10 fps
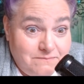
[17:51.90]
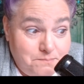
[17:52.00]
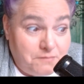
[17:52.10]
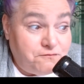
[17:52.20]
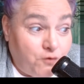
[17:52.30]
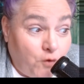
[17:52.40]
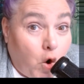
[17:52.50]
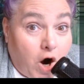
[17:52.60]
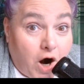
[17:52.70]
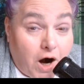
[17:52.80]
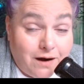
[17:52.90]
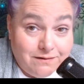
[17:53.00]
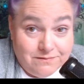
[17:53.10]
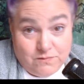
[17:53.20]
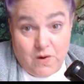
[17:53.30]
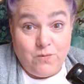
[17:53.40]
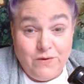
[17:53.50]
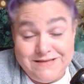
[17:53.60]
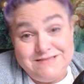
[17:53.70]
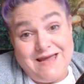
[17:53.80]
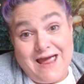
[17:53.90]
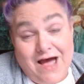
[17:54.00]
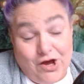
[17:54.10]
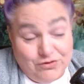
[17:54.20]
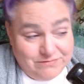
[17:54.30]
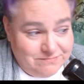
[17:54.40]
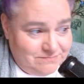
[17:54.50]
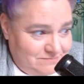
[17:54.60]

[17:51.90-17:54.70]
before what went down